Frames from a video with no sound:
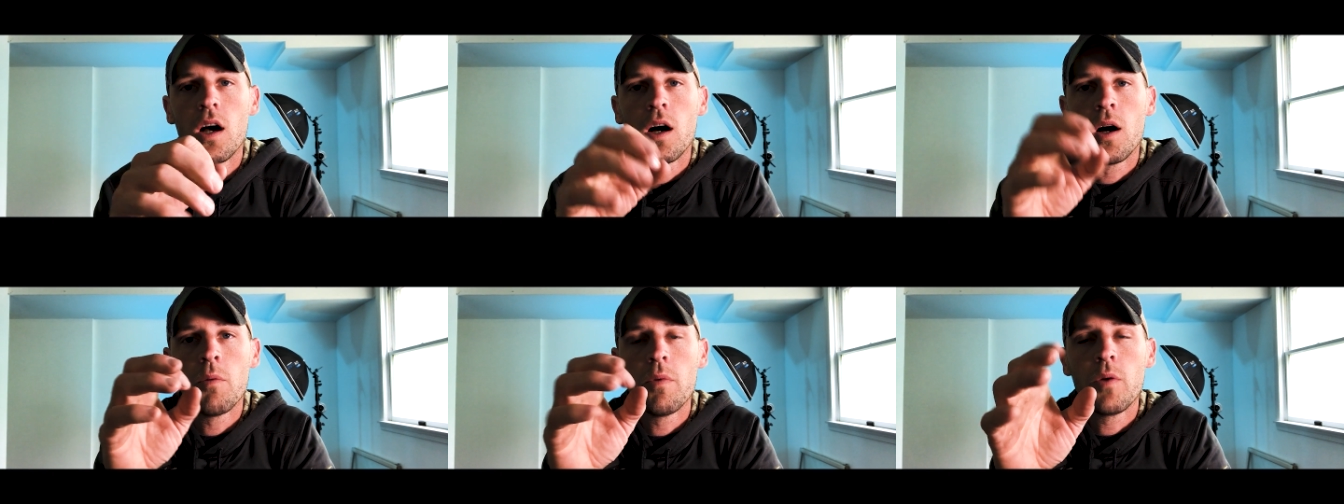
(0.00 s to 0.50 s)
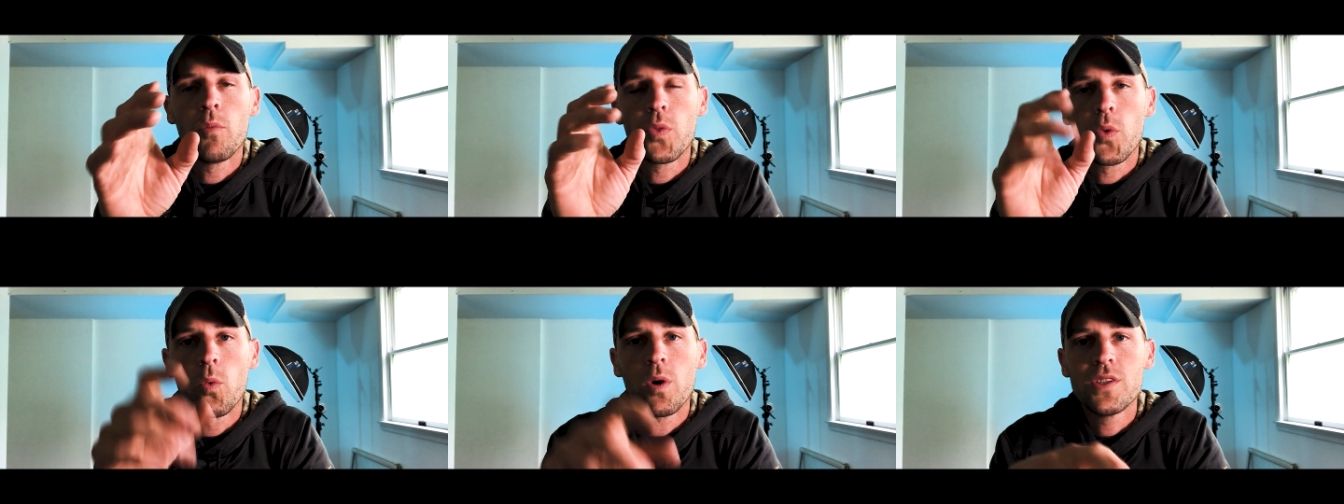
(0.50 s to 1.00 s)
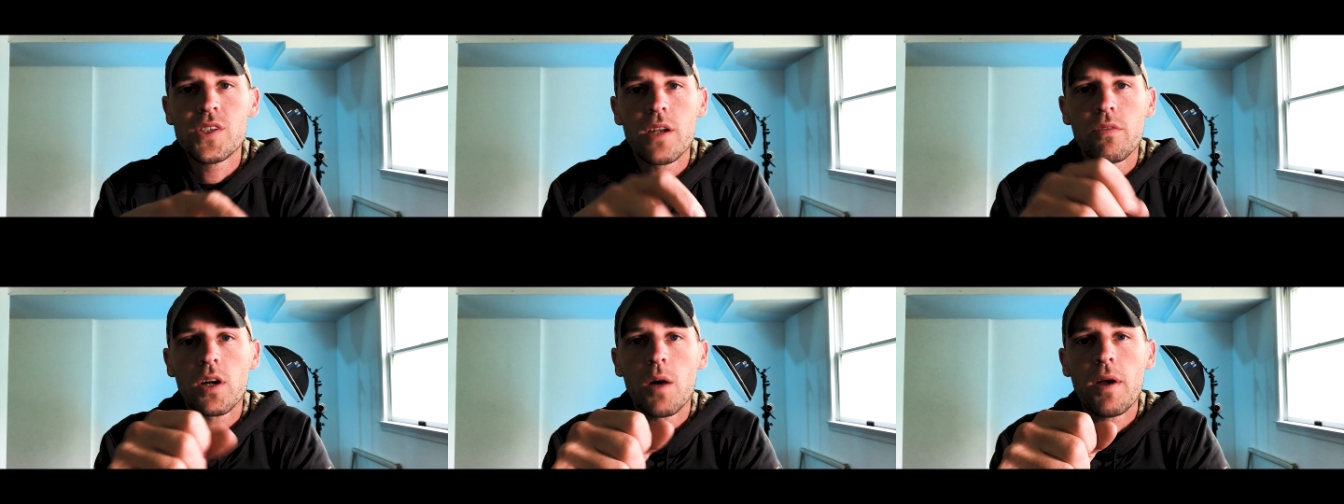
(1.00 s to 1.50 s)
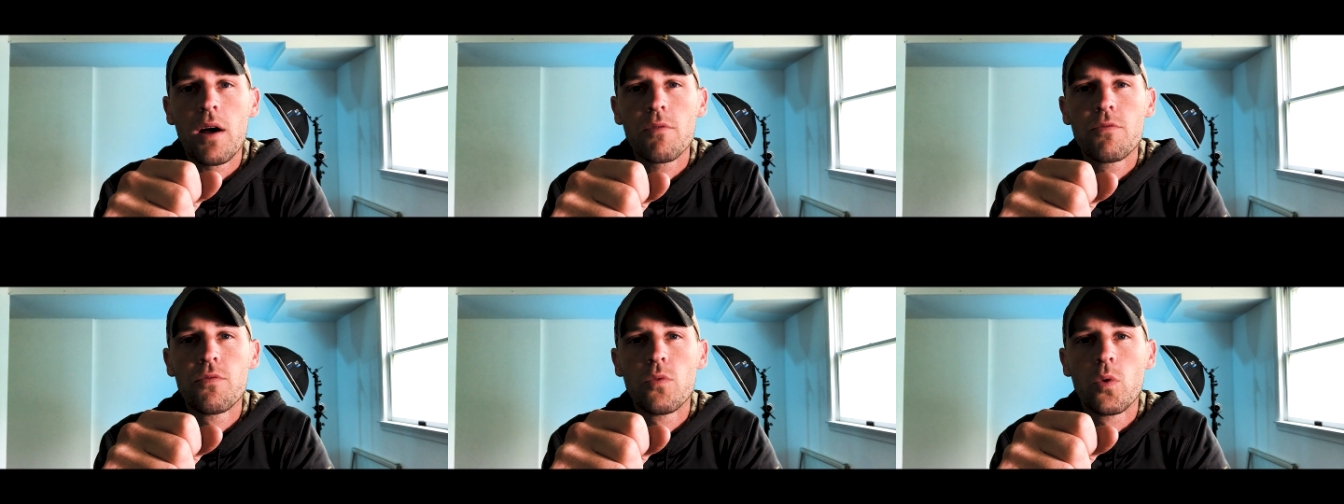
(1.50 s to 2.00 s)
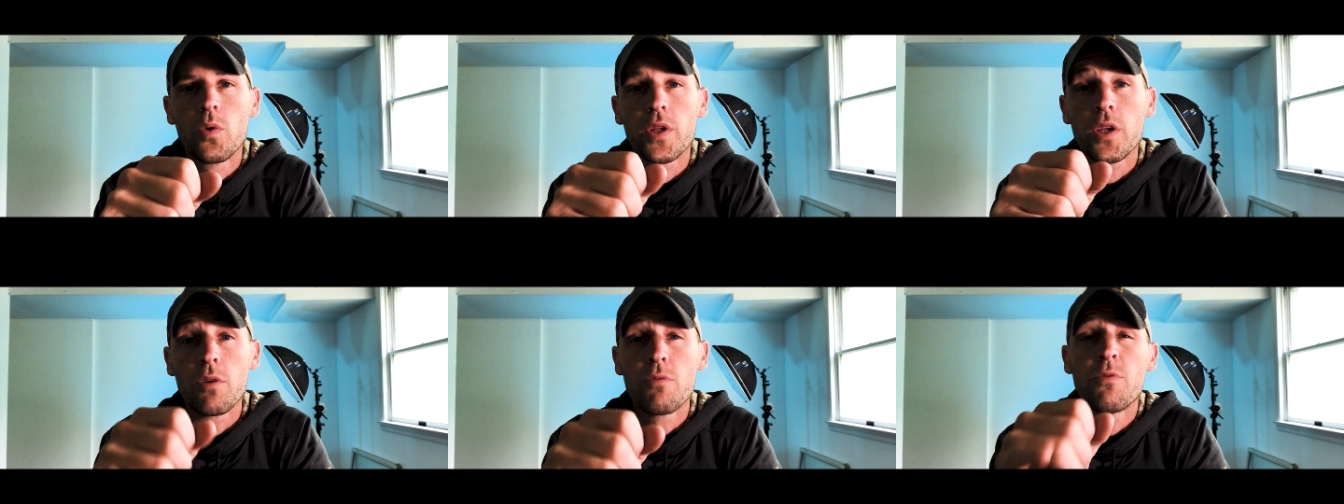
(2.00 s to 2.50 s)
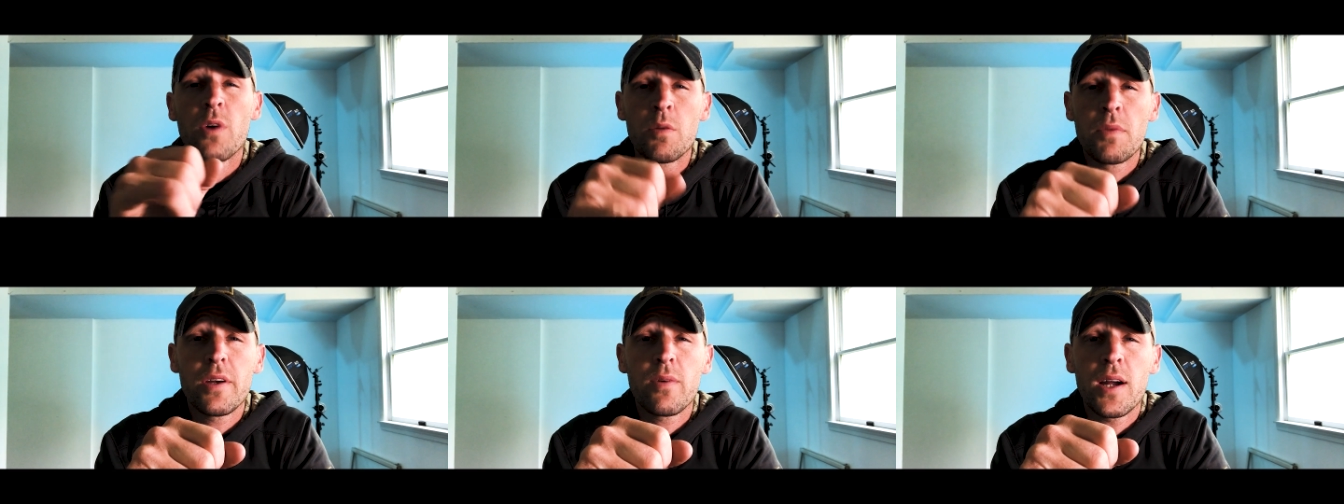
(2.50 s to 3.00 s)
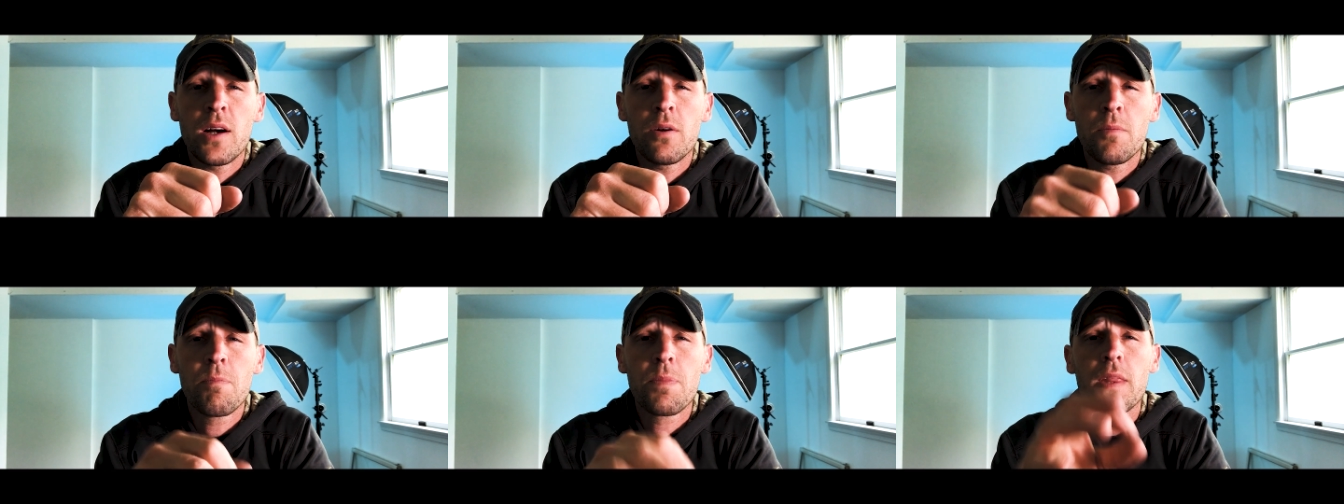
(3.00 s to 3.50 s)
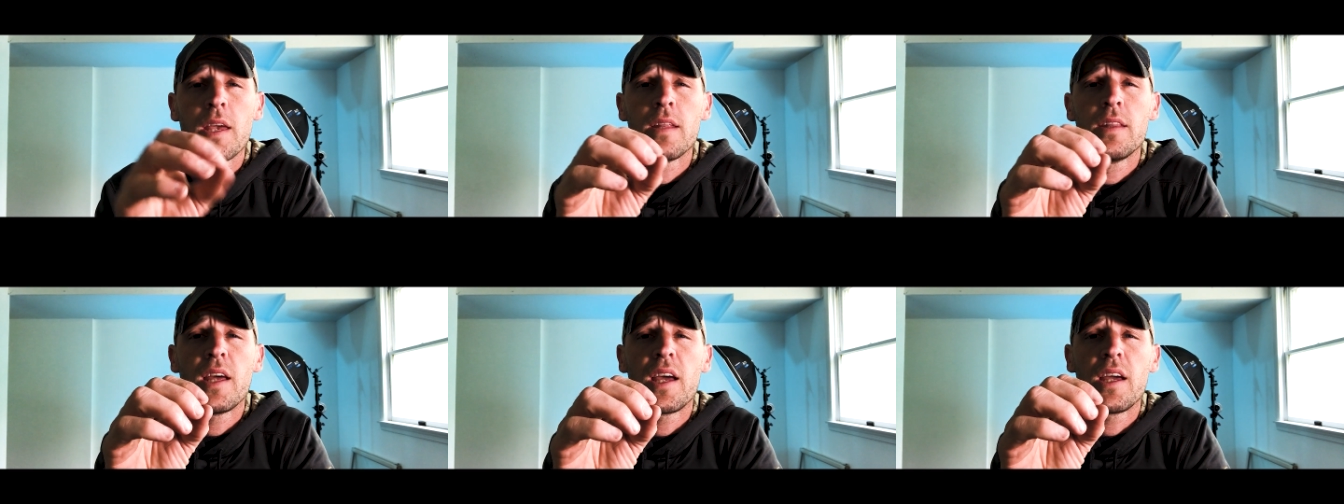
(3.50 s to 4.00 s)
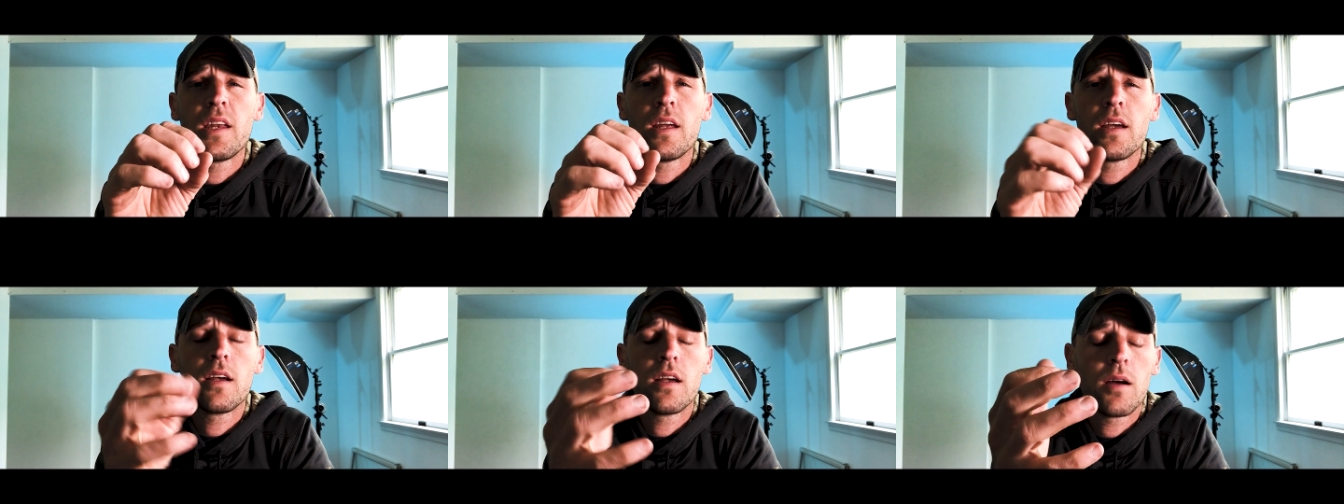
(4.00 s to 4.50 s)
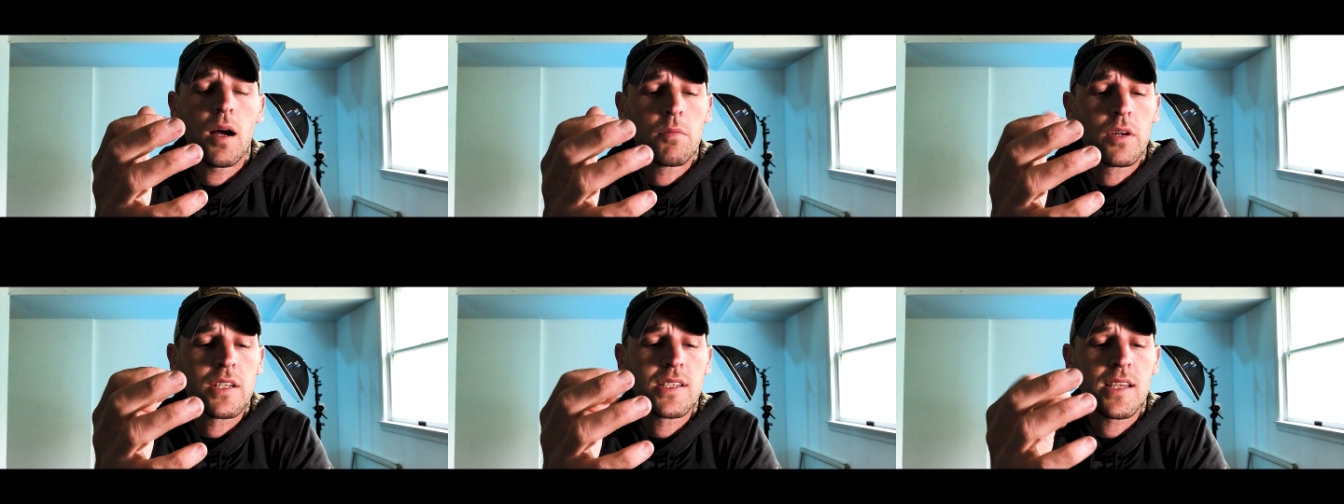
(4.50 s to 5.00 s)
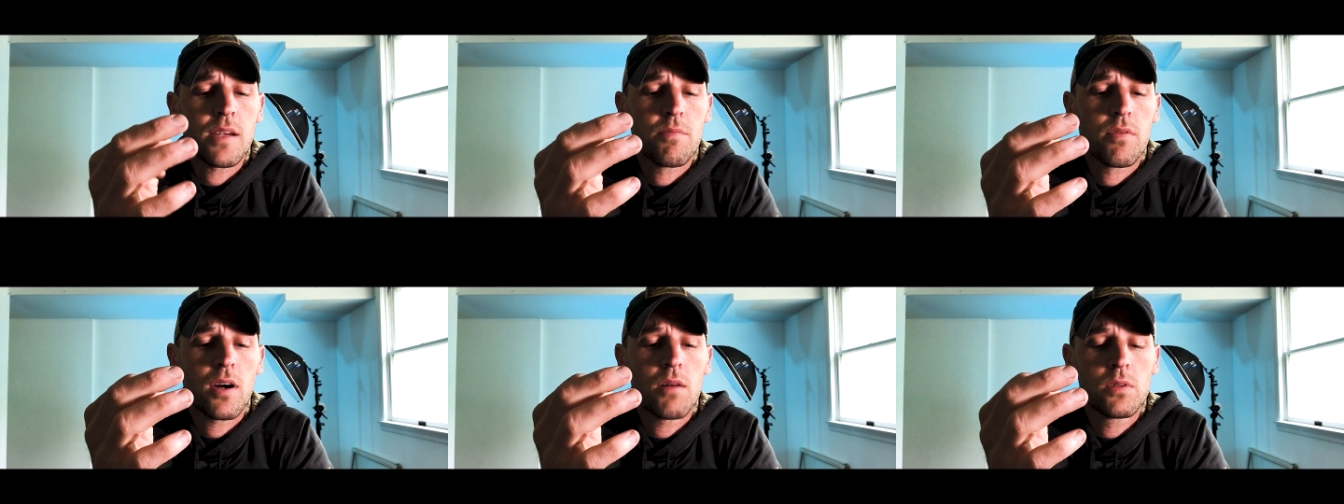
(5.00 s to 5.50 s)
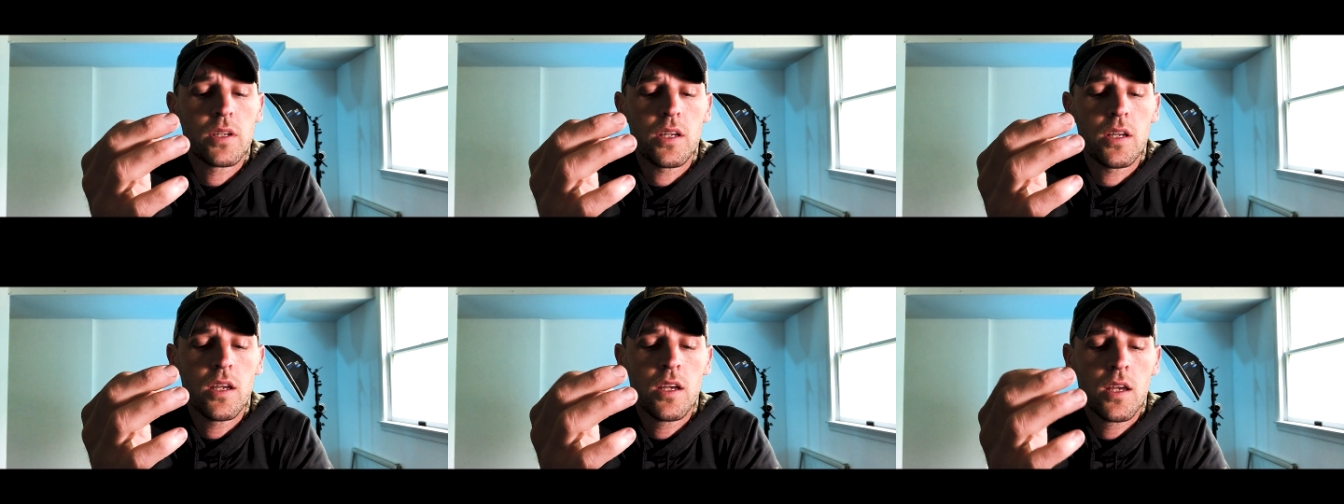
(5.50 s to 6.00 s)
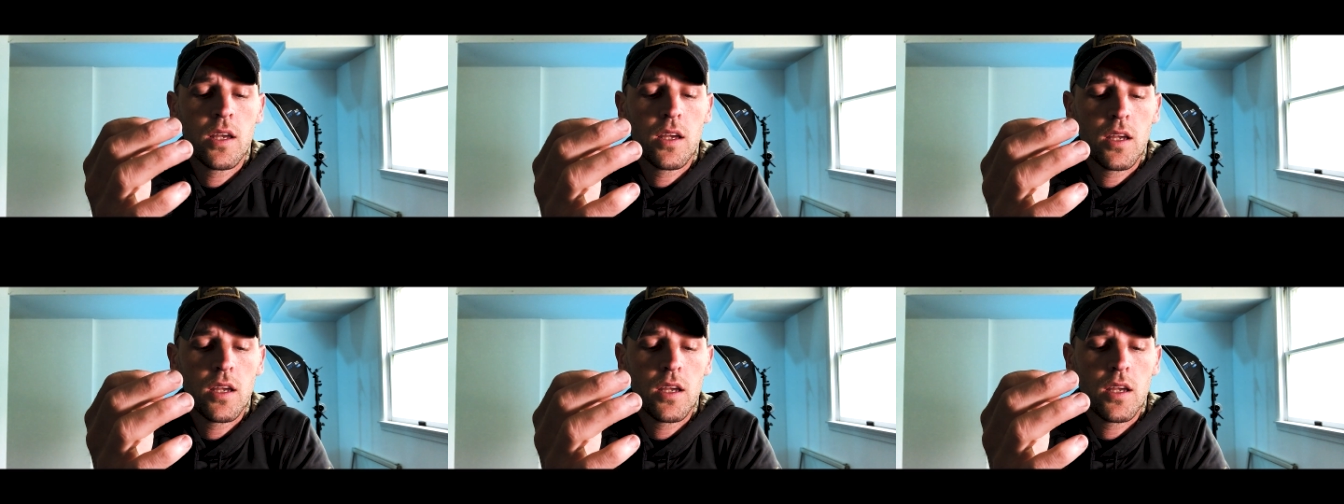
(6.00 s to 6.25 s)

and with the ones that have come out for the GoFundMe crowd, and then I'm gonna say probably